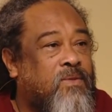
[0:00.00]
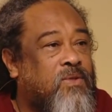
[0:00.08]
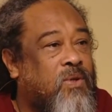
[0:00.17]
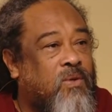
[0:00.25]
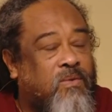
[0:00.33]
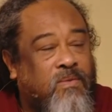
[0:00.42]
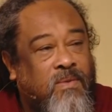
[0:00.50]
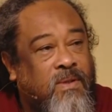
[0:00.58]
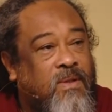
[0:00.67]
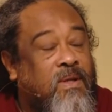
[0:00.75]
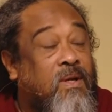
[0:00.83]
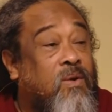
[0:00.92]

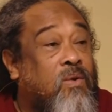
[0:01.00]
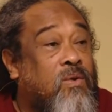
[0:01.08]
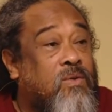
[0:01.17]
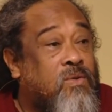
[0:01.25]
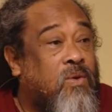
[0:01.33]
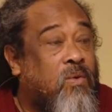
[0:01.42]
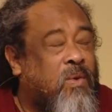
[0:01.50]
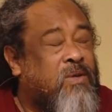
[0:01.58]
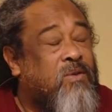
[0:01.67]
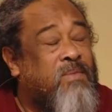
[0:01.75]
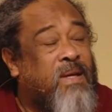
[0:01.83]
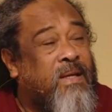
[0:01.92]
So
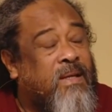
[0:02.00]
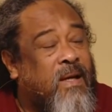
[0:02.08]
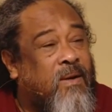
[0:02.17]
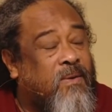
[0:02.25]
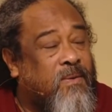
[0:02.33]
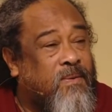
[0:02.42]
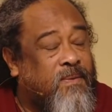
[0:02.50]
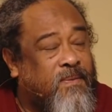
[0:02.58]
what remains now?